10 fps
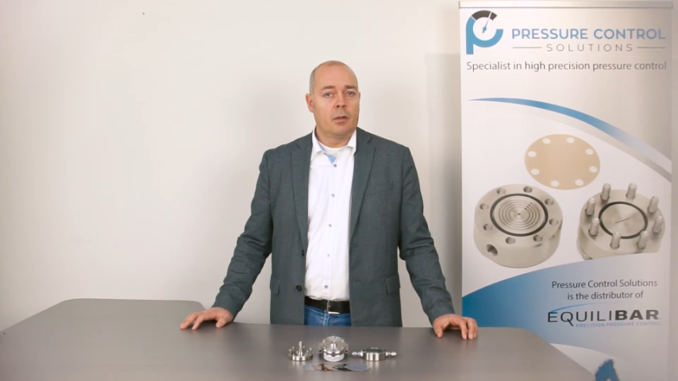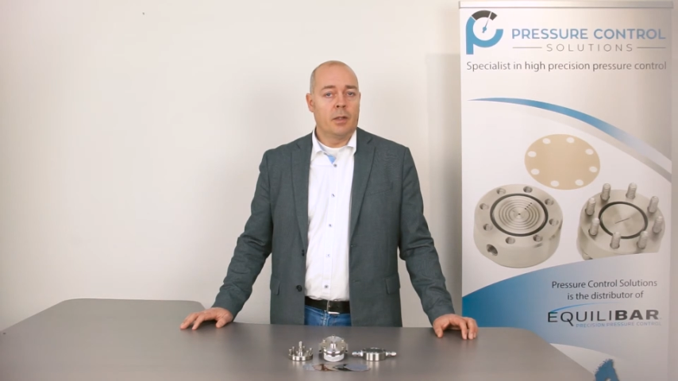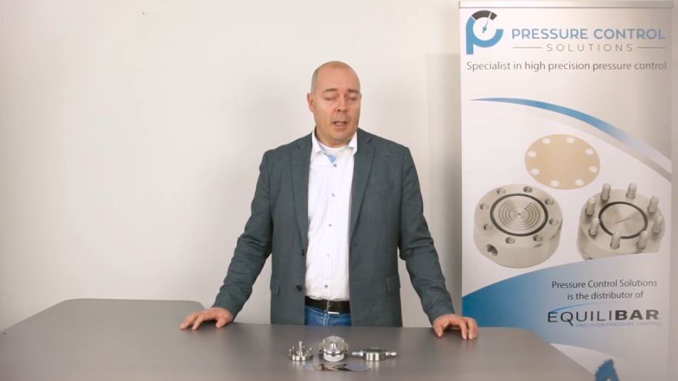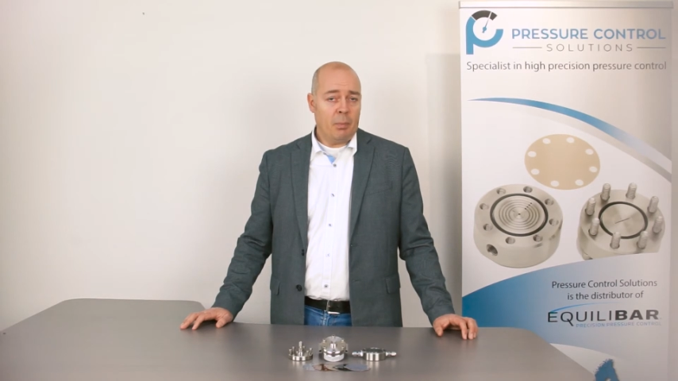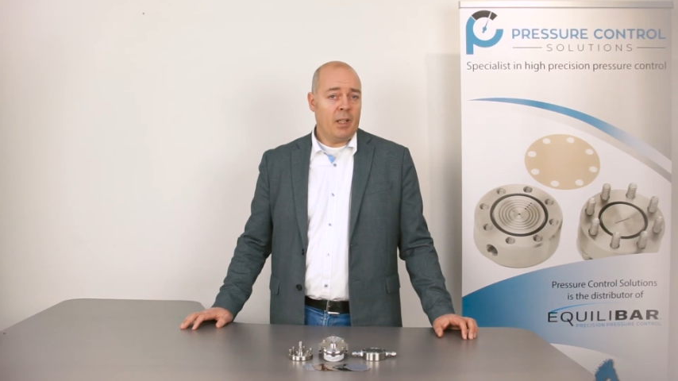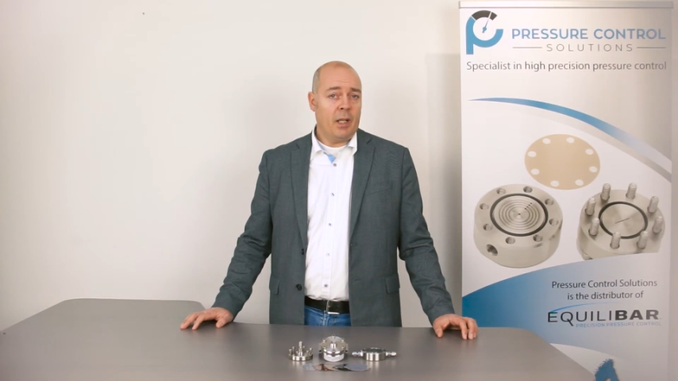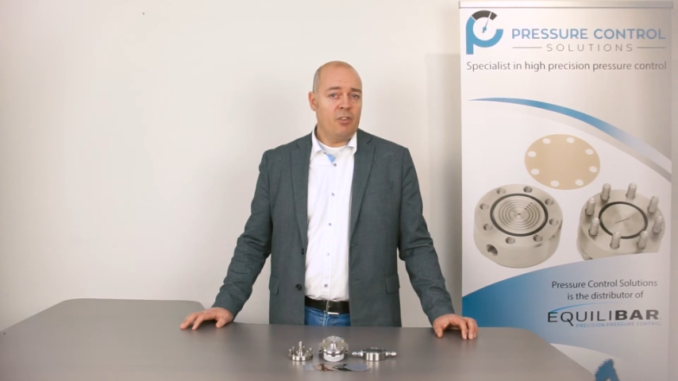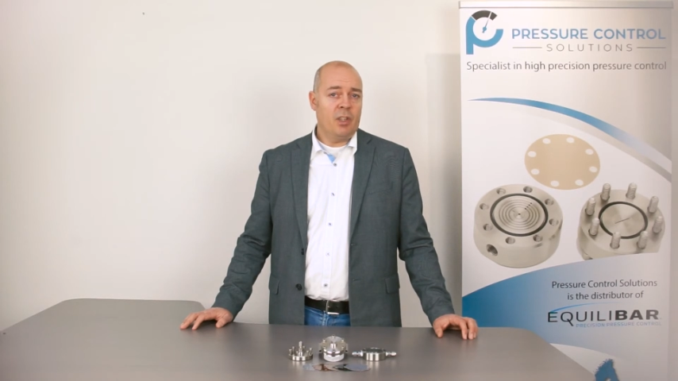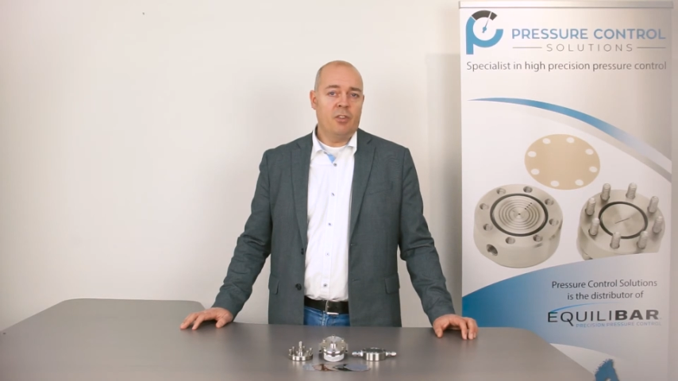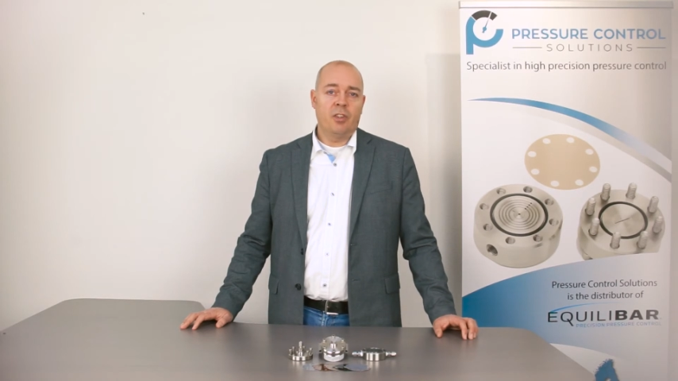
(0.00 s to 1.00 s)
The
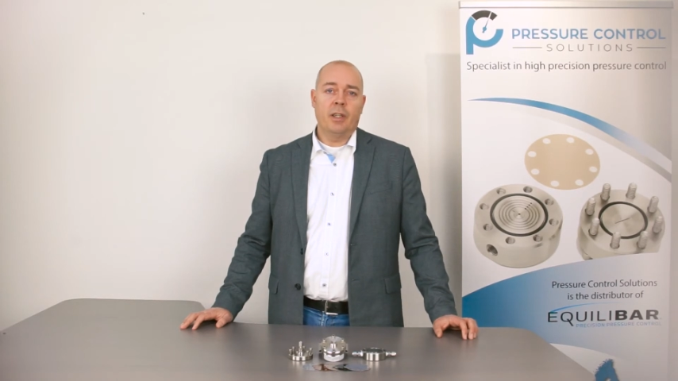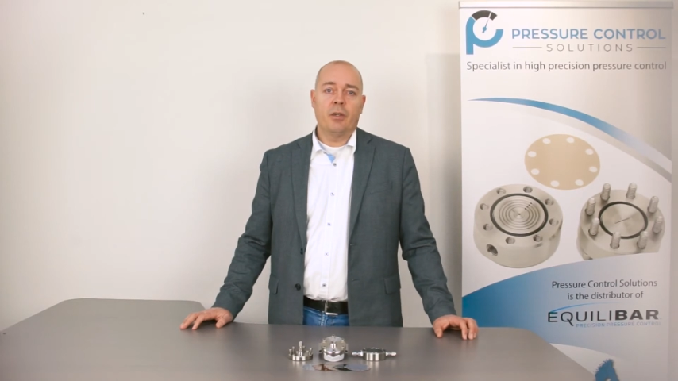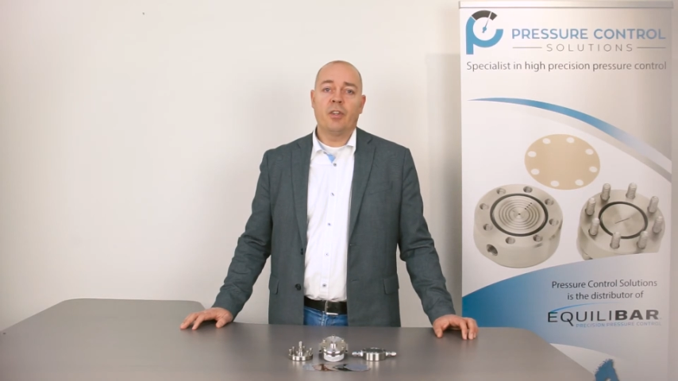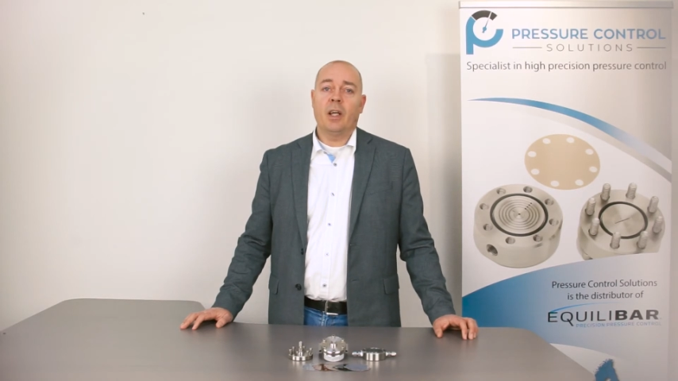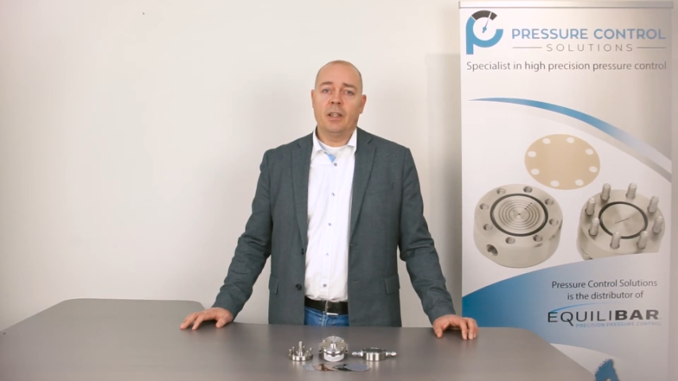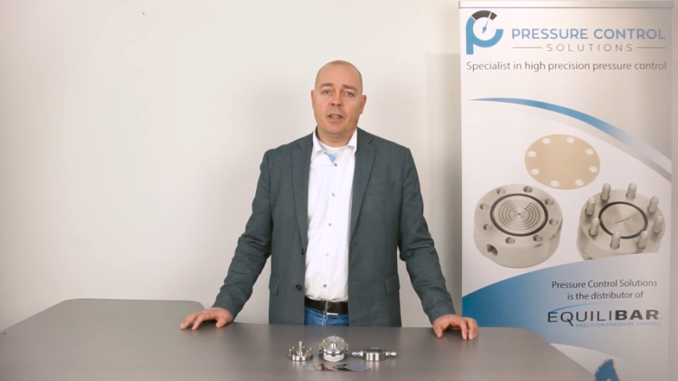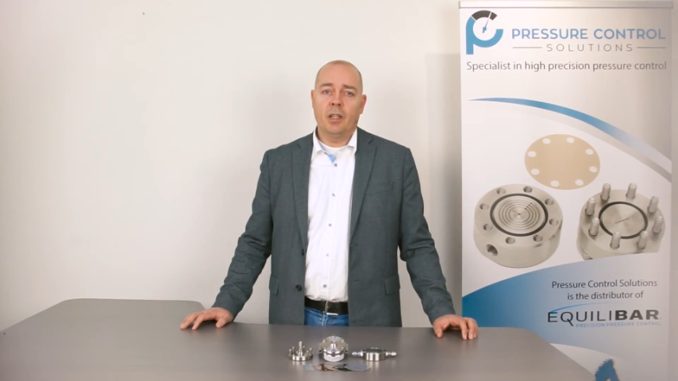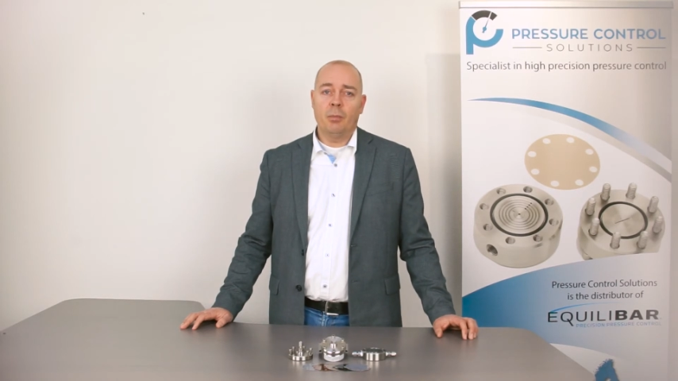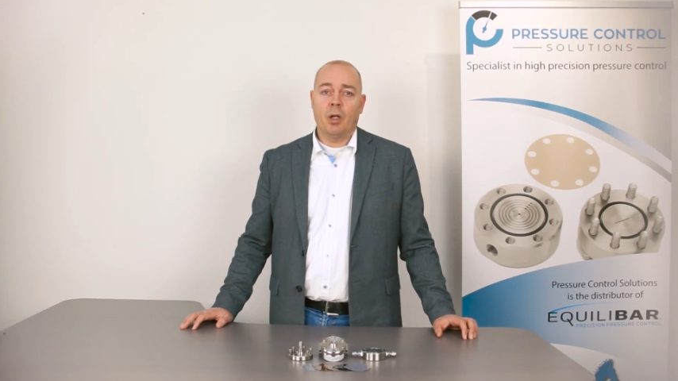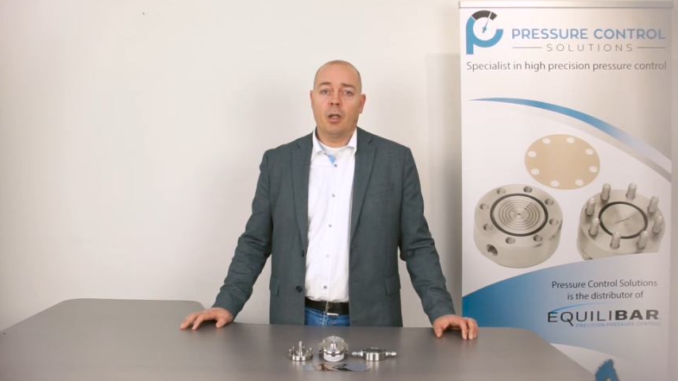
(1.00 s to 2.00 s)
application engineers at
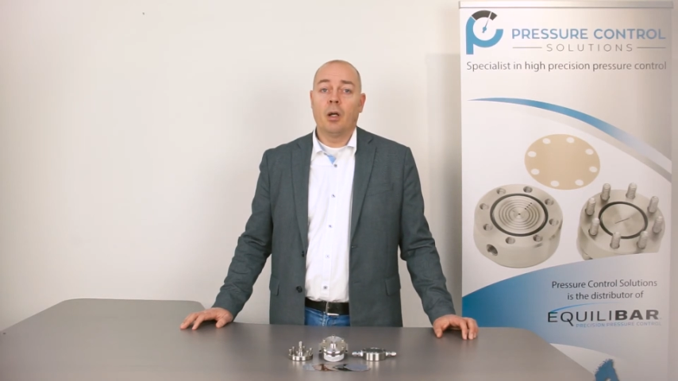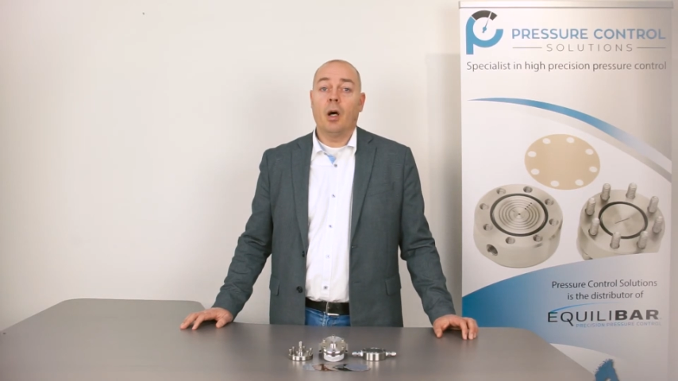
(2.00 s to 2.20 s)
Bar